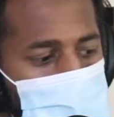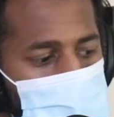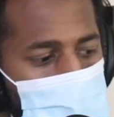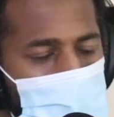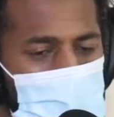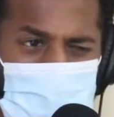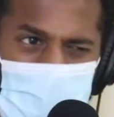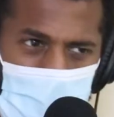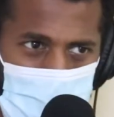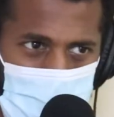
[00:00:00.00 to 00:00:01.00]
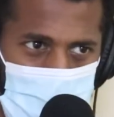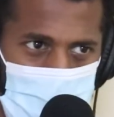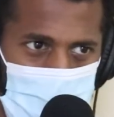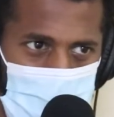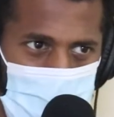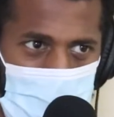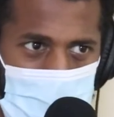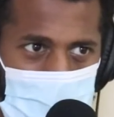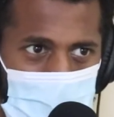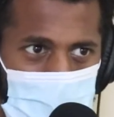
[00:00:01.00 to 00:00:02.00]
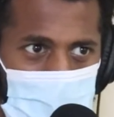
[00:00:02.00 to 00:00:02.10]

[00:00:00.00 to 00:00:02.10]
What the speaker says: But what is value? Like,